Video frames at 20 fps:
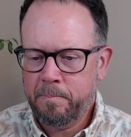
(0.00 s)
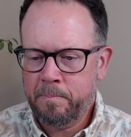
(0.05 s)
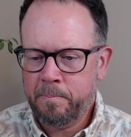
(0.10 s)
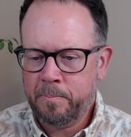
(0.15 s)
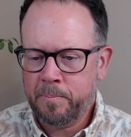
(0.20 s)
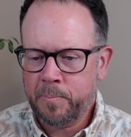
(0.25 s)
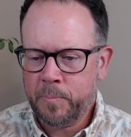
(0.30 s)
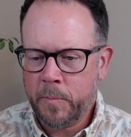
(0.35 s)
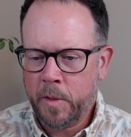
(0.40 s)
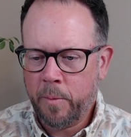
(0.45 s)
I'll
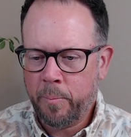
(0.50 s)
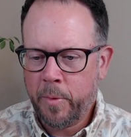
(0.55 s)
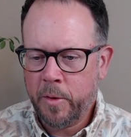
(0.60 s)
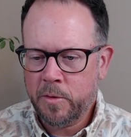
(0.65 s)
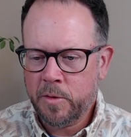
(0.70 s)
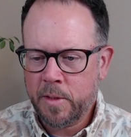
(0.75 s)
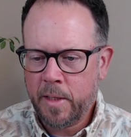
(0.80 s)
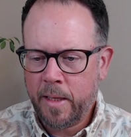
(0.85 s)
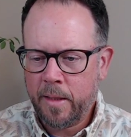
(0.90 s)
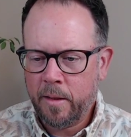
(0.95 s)

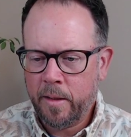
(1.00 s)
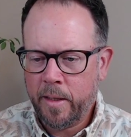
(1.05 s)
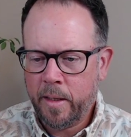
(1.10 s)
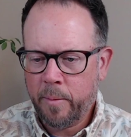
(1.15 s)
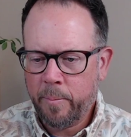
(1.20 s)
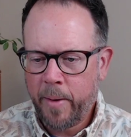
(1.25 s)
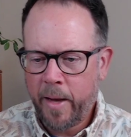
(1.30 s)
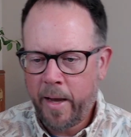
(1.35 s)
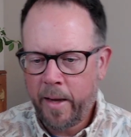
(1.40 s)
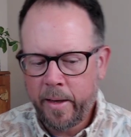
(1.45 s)
post that
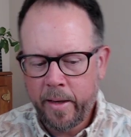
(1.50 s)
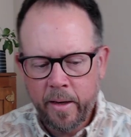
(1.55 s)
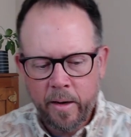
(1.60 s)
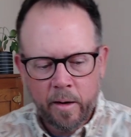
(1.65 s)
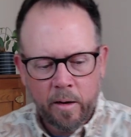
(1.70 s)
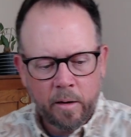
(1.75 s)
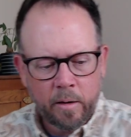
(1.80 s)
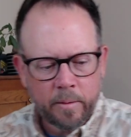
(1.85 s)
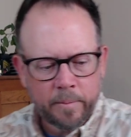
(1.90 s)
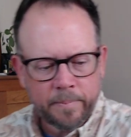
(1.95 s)
link back
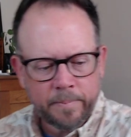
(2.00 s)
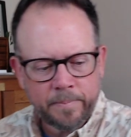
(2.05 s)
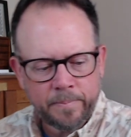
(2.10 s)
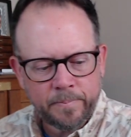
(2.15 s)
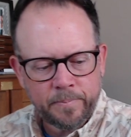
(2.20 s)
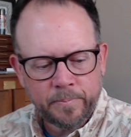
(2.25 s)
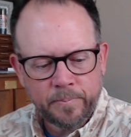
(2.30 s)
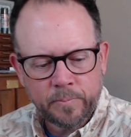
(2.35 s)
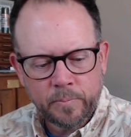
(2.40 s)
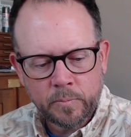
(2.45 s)
here.
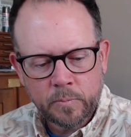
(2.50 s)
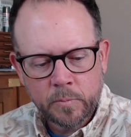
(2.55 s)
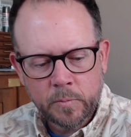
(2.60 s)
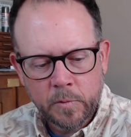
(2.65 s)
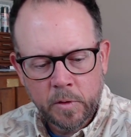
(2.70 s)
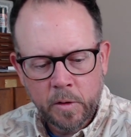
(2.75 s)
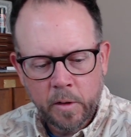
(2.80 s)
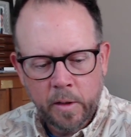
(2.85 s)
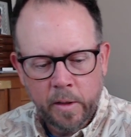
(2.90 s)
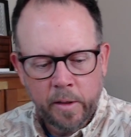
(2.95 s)

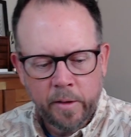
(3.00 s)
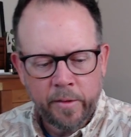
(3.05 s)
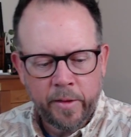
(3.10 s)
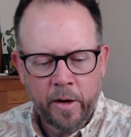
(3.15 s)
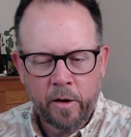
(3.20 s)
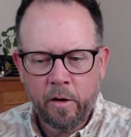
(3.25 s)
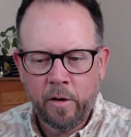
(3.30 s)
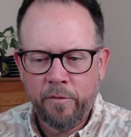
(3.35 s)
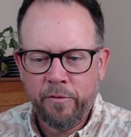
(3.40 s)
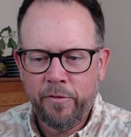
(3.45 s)

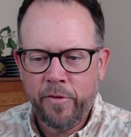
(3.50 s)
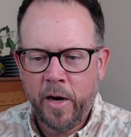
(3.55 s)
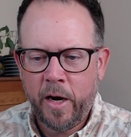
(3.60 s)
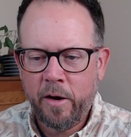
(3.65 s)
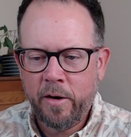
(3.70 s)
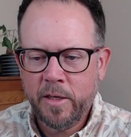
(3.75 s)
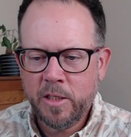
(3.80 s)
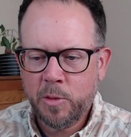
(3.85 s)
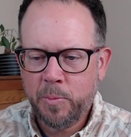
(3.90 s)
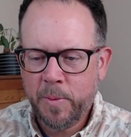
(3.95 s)
There are
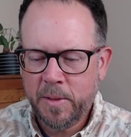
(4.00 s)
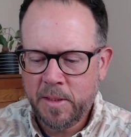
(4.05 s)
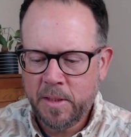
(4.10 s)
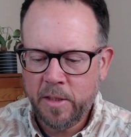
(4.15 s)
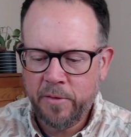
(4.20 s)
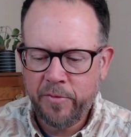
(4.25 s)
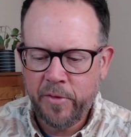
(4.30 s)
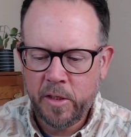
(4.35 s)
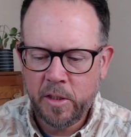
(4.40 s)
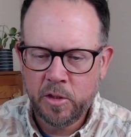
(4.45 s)
very
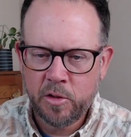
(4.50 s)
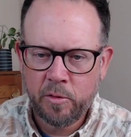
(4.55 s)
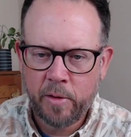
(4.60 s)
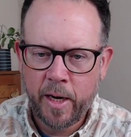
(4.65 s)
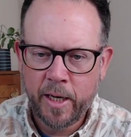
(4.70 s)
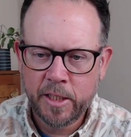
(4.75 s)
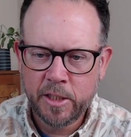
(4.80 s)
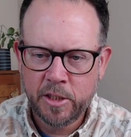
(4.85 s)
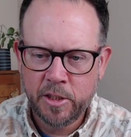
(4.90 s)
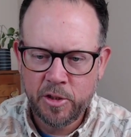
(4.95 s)
specific
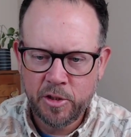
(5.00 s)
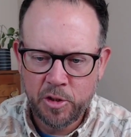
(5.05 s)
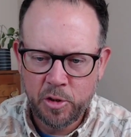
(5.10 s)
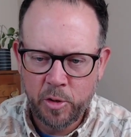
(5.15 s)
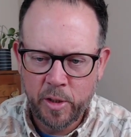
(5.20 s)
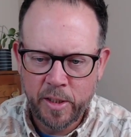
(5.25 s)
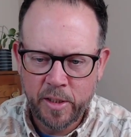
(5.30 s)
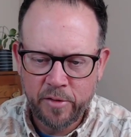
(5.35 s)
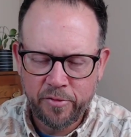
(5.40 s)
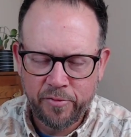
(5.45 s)
directions you
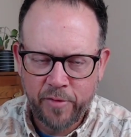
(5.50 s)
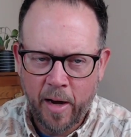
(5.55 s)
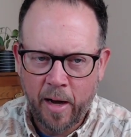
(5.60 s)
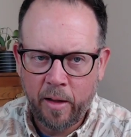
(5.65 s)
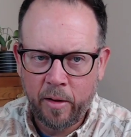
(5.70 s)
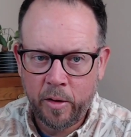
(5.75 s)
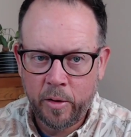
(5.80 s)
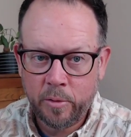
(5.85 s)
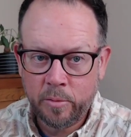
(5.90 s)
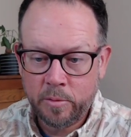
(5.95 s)
need to
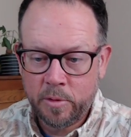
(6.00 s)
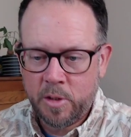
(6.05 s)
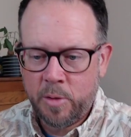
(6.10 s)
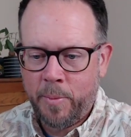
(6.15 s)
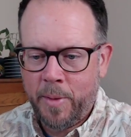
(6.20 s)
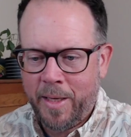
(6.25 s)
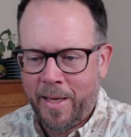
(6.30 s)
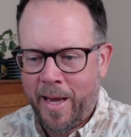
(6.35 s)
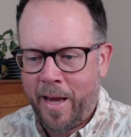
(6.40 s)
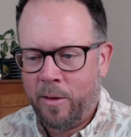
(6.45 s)
follow to
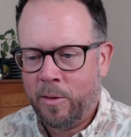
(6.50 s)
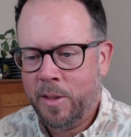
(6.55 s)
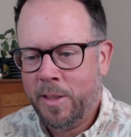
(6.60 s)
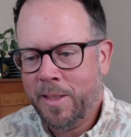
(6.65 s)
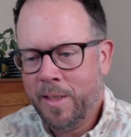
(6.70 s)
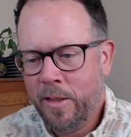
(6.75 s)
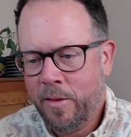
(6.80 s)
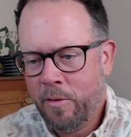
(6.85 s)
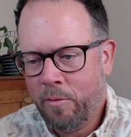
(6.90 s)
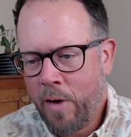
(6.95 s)
be counted
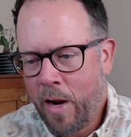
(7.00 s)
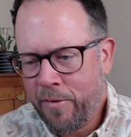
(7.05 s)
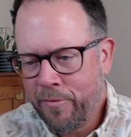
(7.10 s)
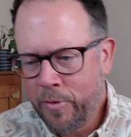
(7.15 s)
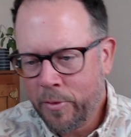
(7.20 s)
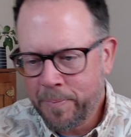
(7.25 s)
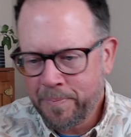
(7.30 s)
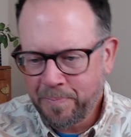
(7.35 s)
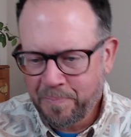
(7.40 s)
in the raffle.